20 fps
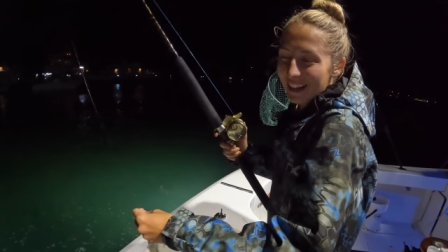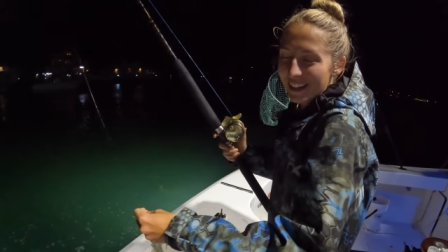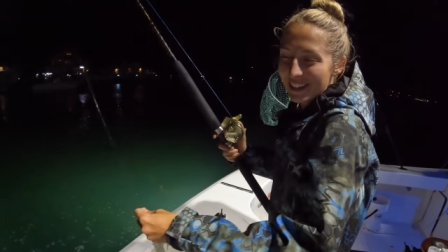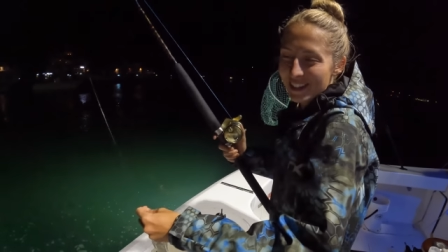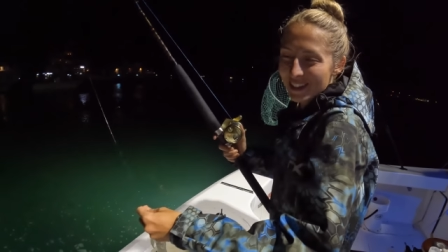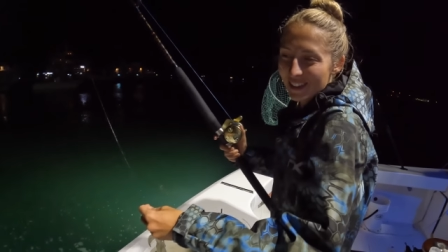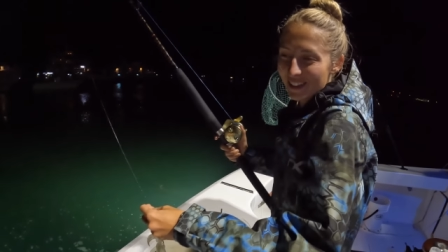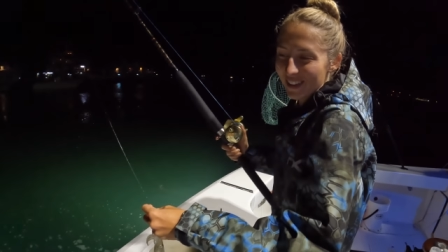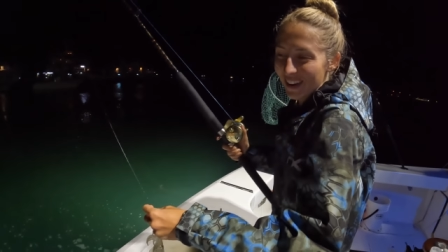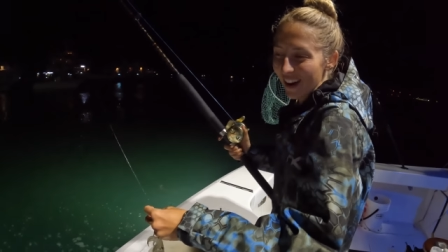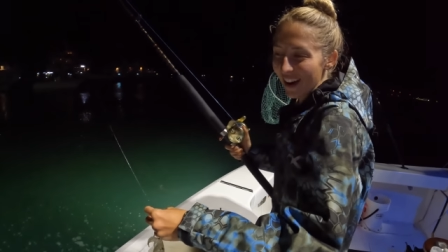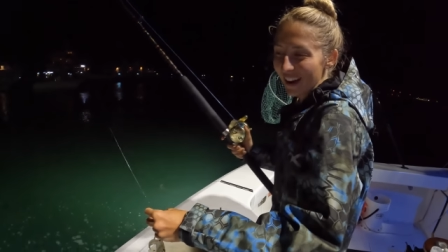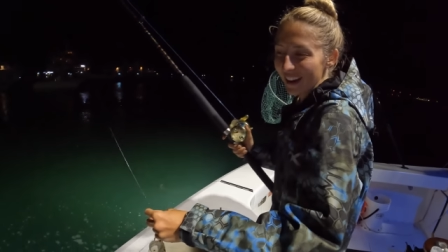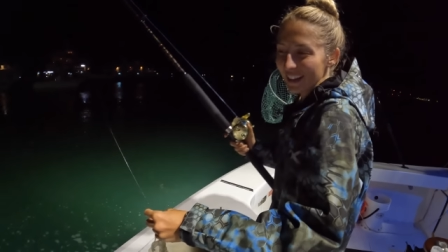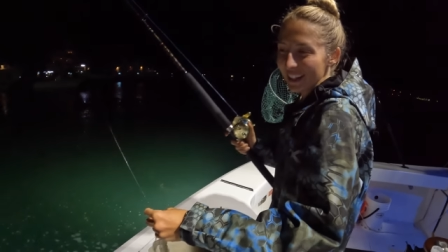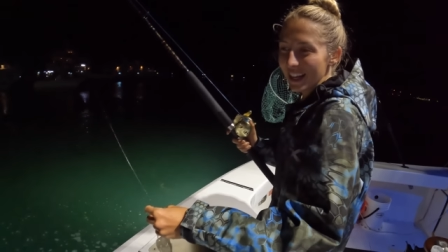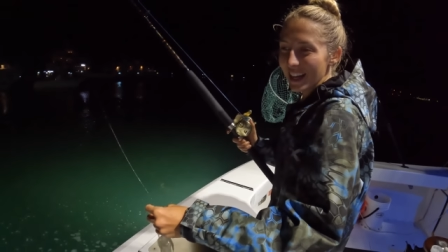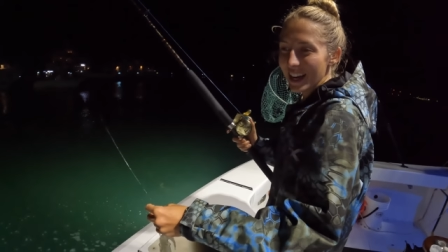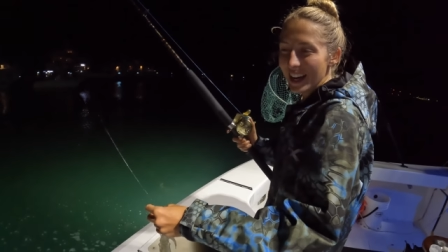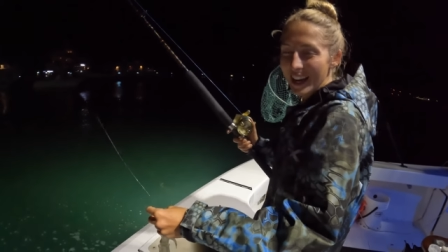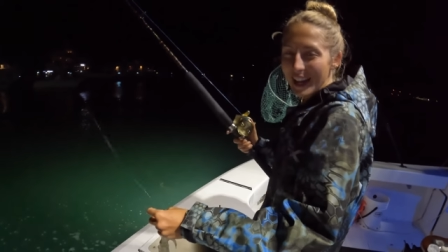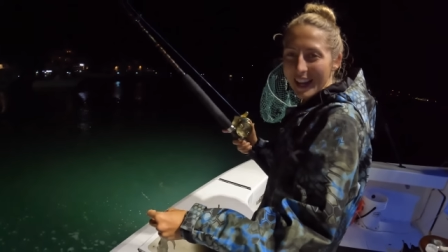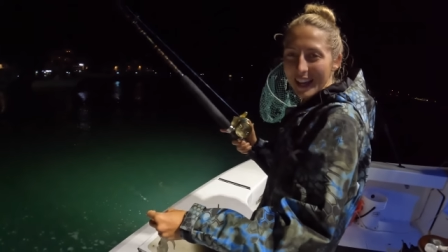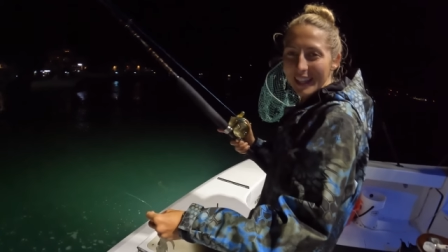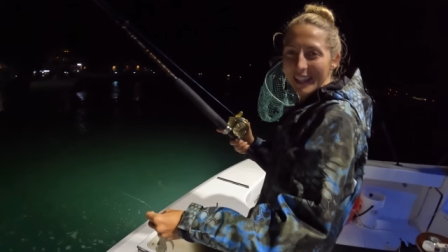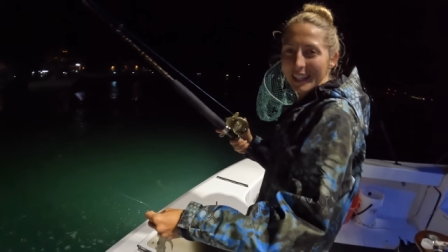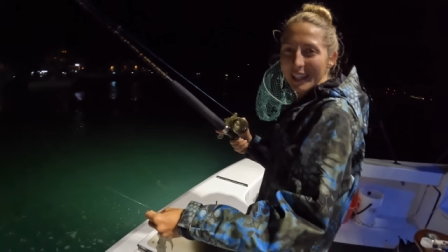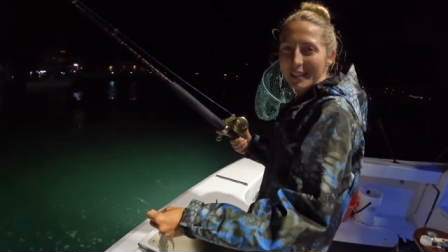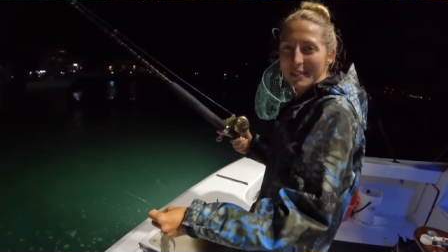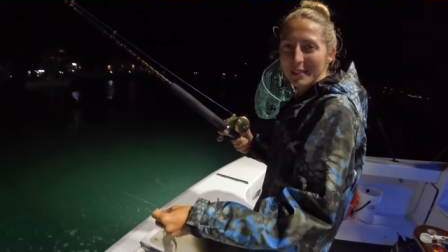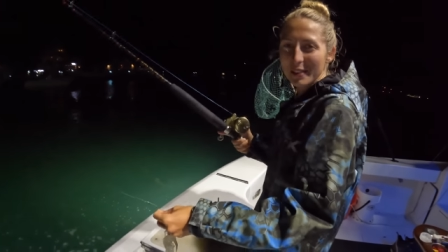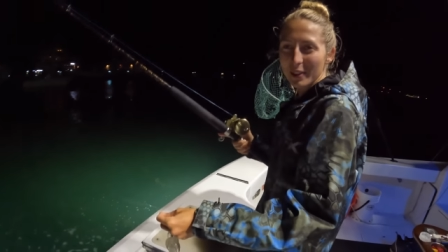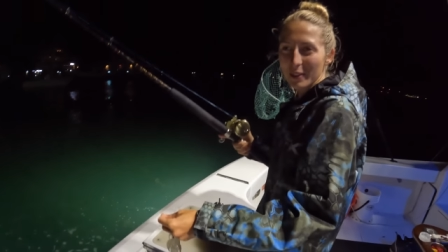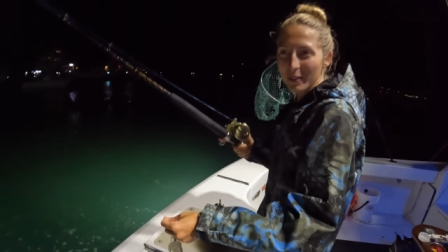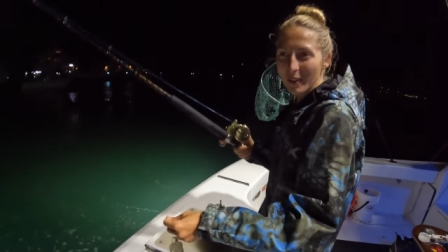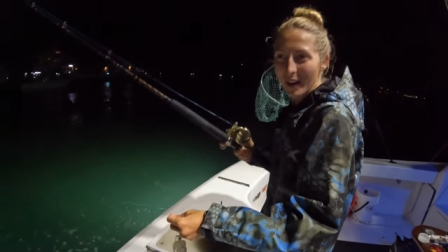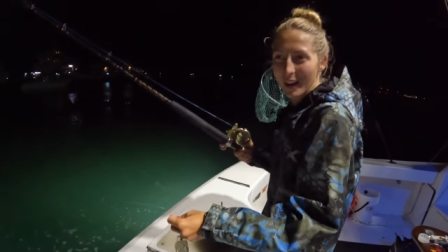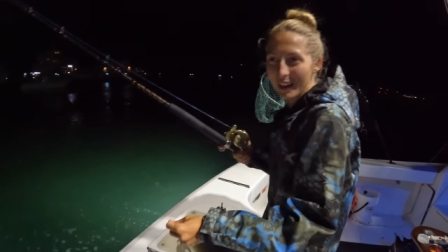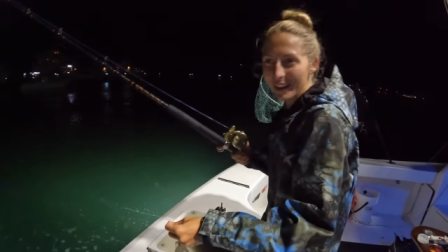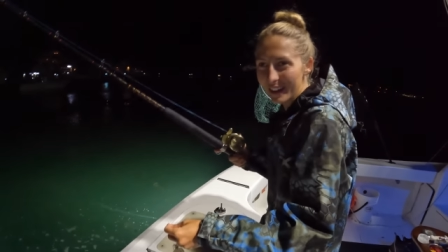here's the rod. And he gives me the
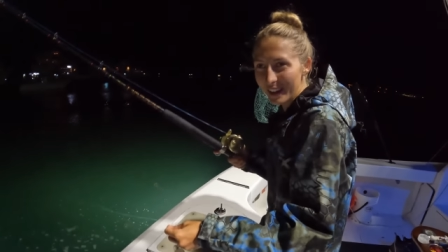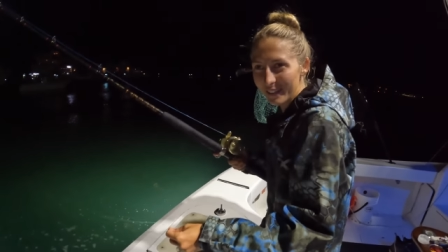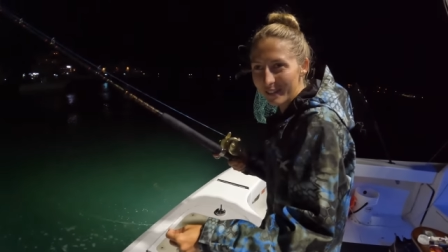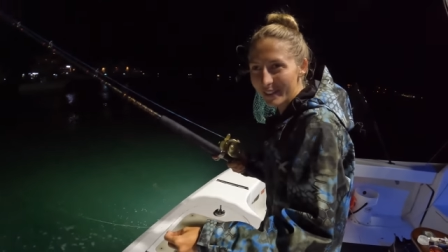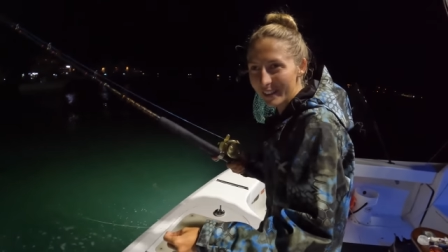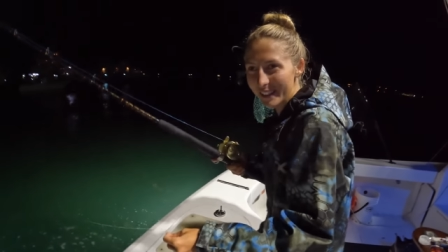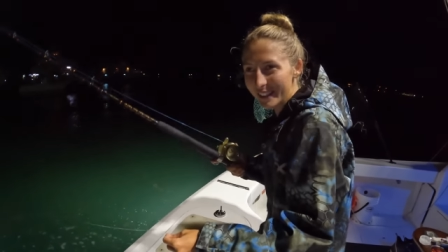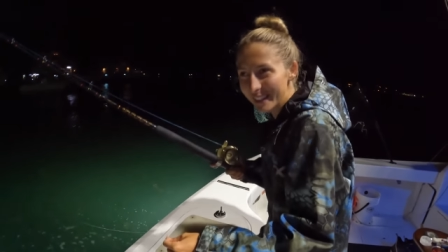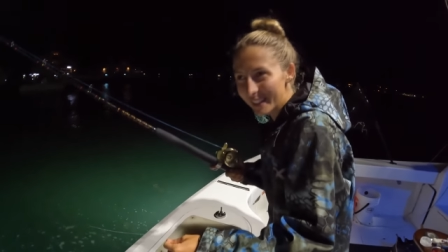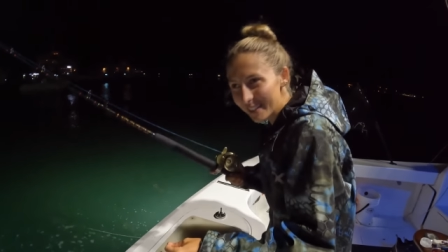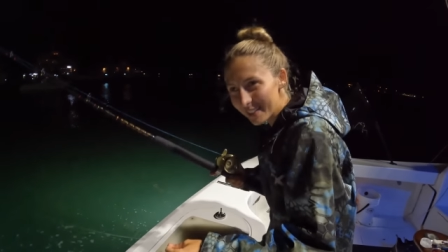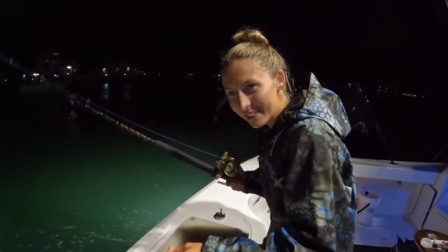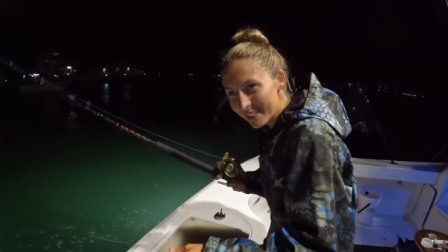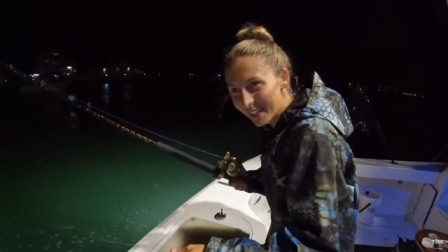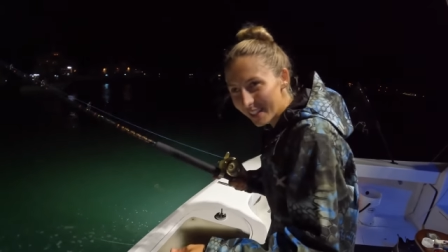rod, and I feel a little